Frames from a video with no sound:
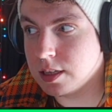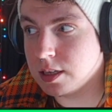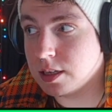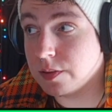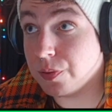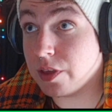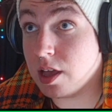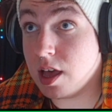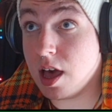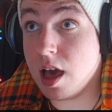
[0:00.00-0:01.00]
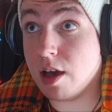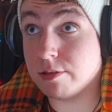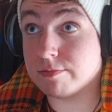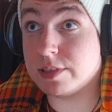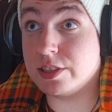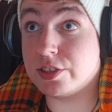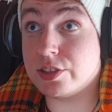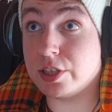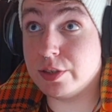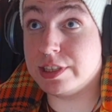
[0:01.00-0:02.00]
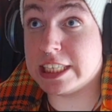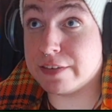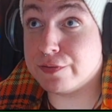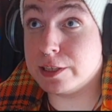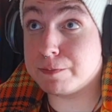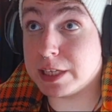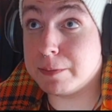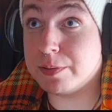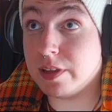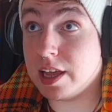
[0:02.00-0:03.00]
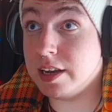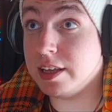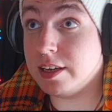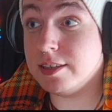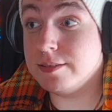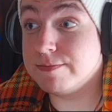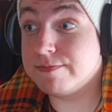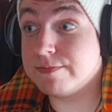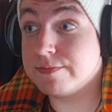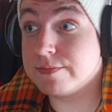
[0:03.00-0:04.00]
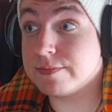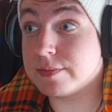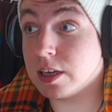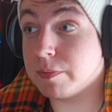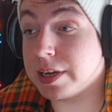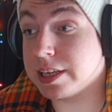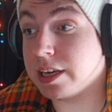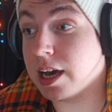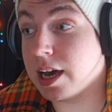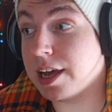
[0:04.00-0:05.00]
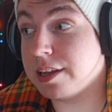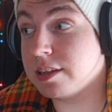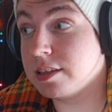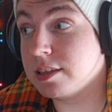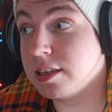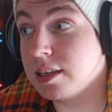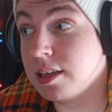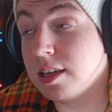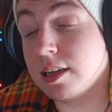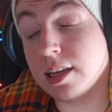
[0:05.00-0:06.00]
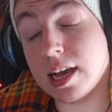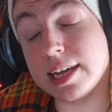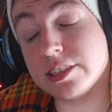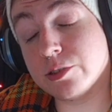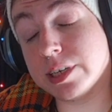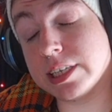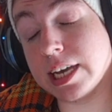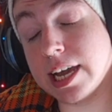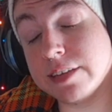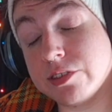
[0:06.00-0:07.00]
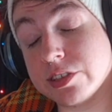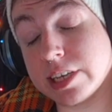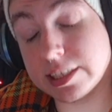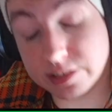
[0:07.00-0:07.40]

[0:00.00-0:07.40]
flesh. Oh, there's two different people on here? Oh my god. I swear to god, if this guy